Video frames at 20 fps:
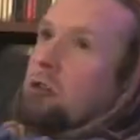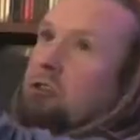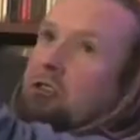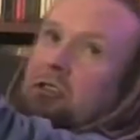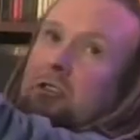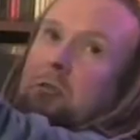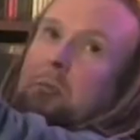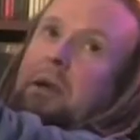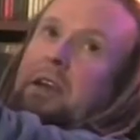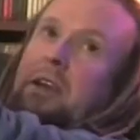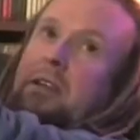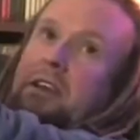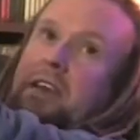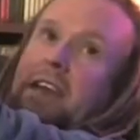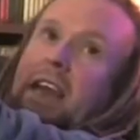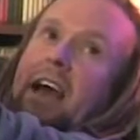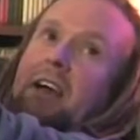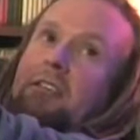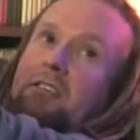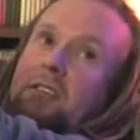could just be the
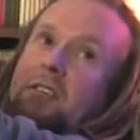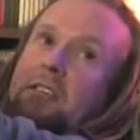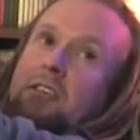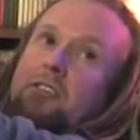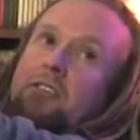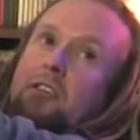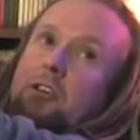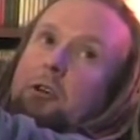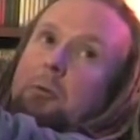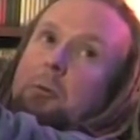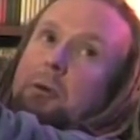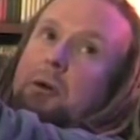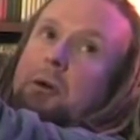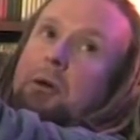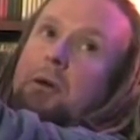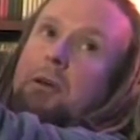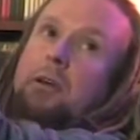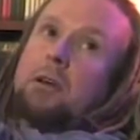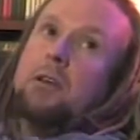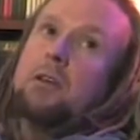gas in the tube
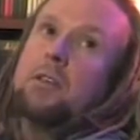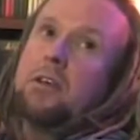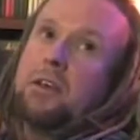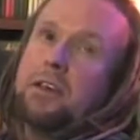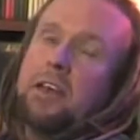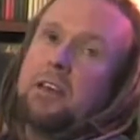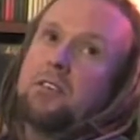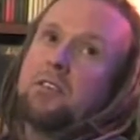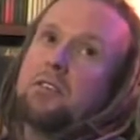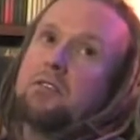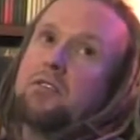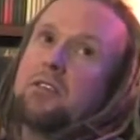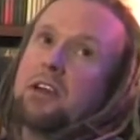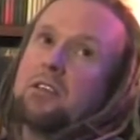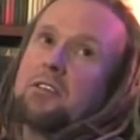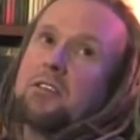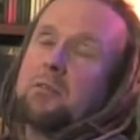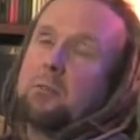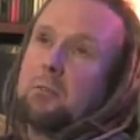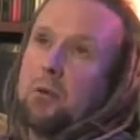that mm. gets
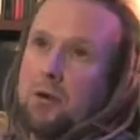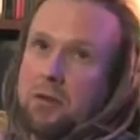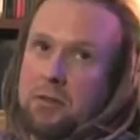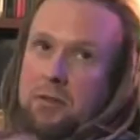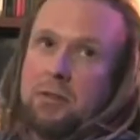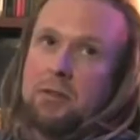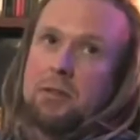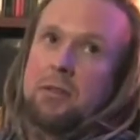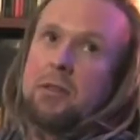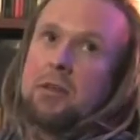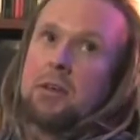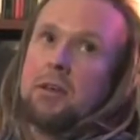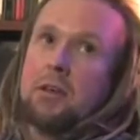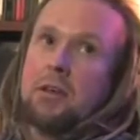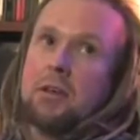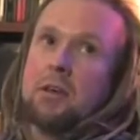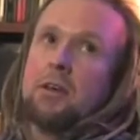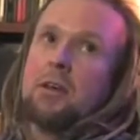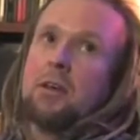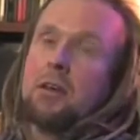affected by hmm.
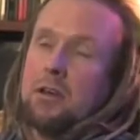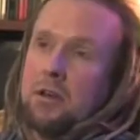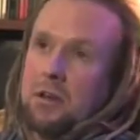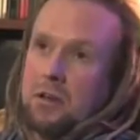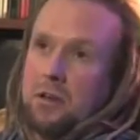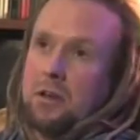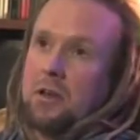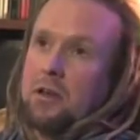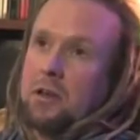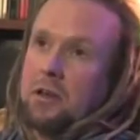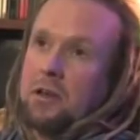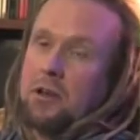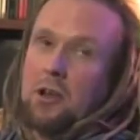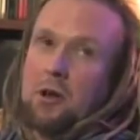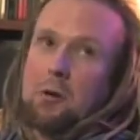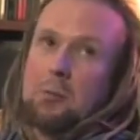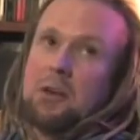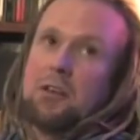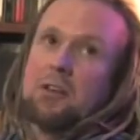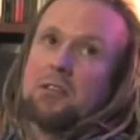an
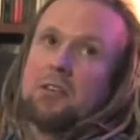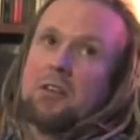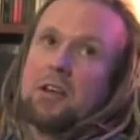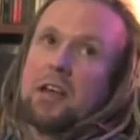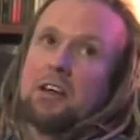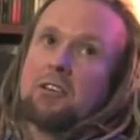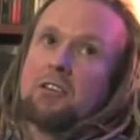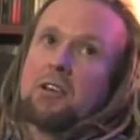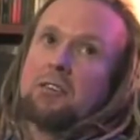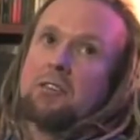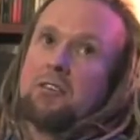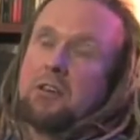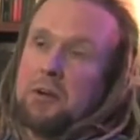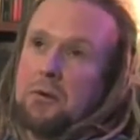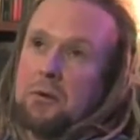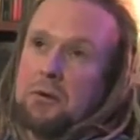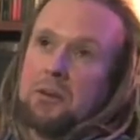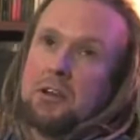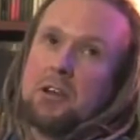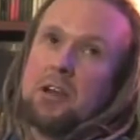anomalous electric
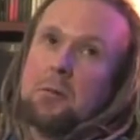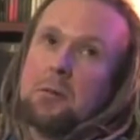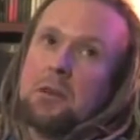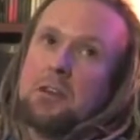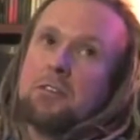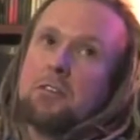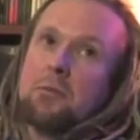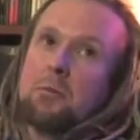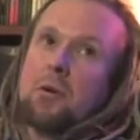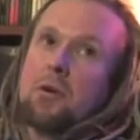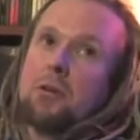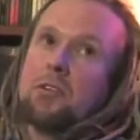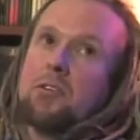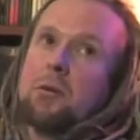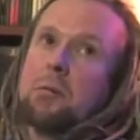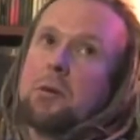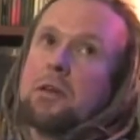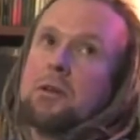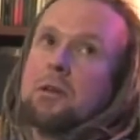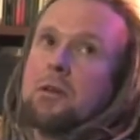field coming into Your
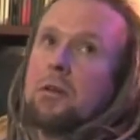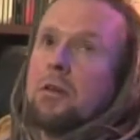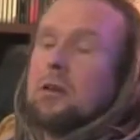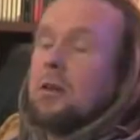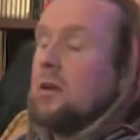proximity.